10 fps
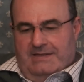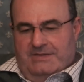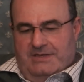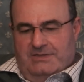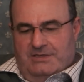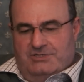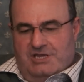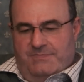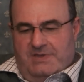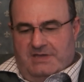
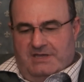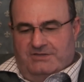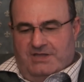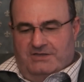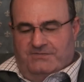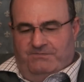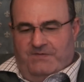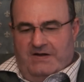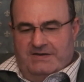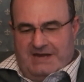It's
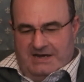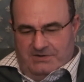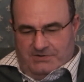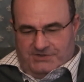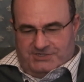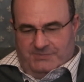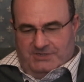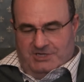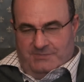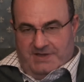very dangerous to
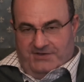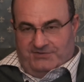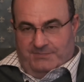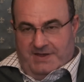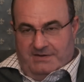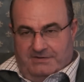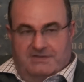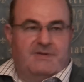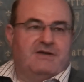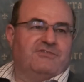be GPS dependent.
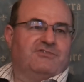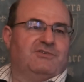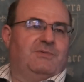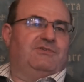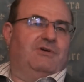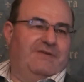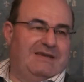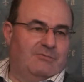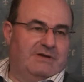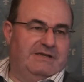The Americans can switch it off
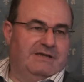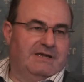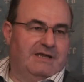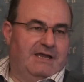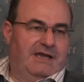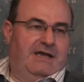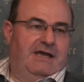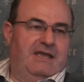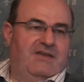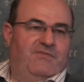anyway.
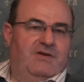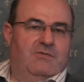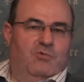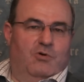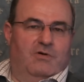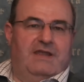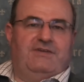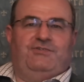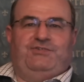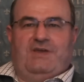If we're in a war,
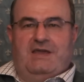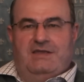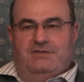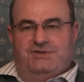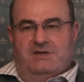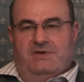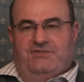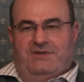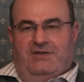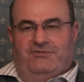let us say Germany
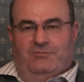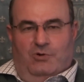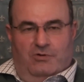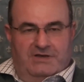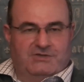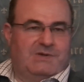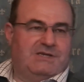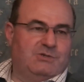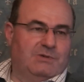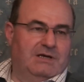starts a war in
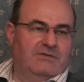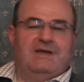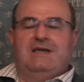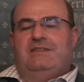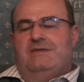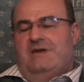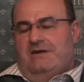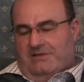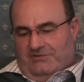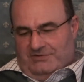2012, the
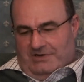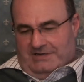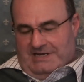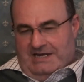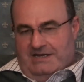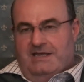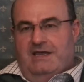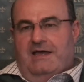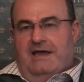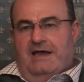Americans are not in,
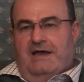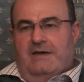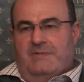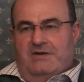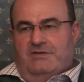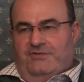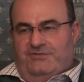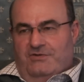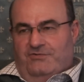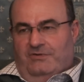America
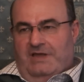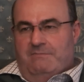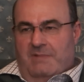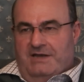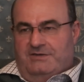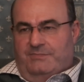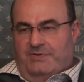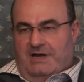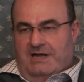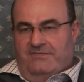is neutral, they might
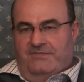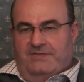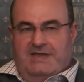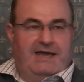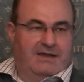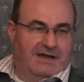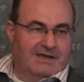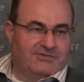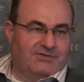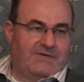deprive the
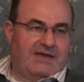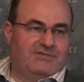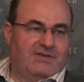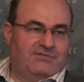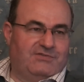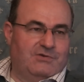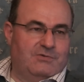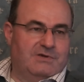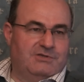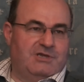Allies of access
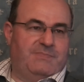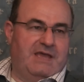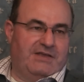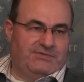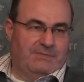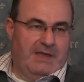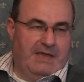to GPS.